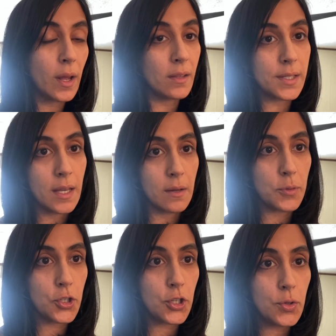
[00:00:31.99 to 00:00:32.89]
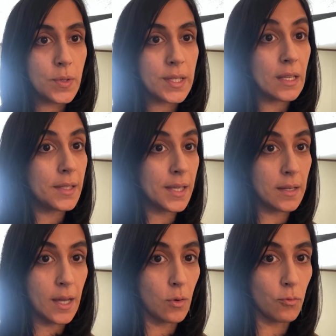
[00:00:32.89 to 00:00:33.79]
and send up shoots and
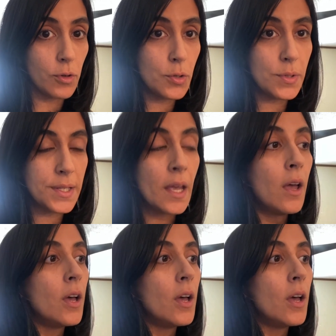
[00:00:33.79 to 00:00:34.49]
send down roots.